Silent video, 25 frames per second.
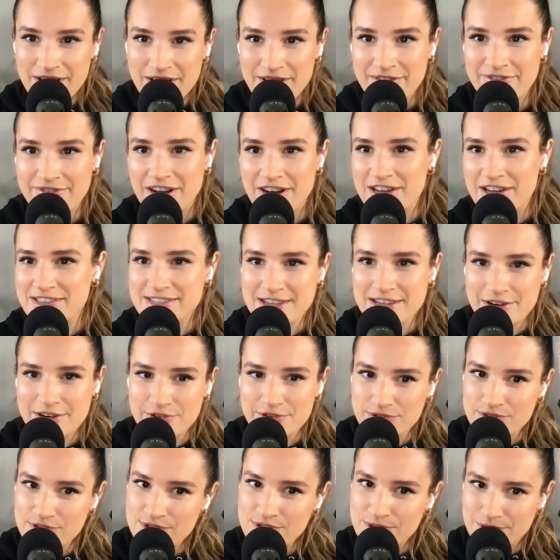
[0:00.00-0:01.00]
of
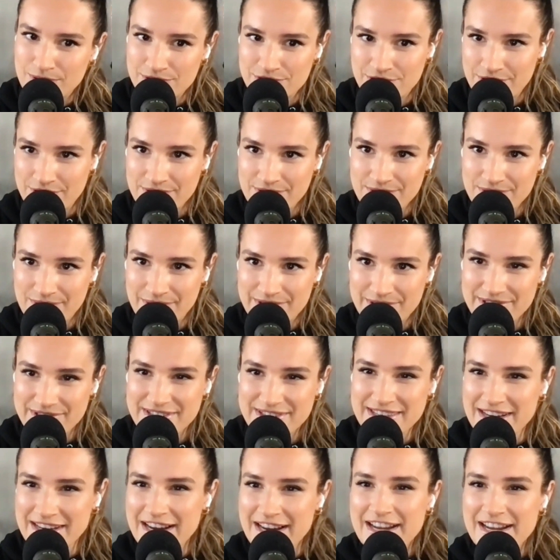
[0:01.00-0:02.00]
unsettled soldier
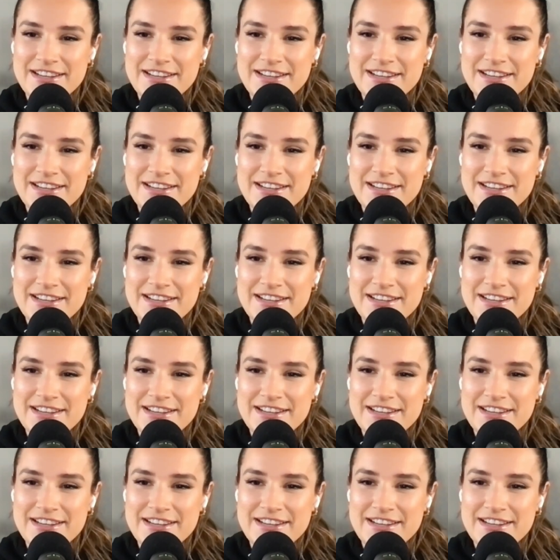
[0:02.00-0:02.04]
souls.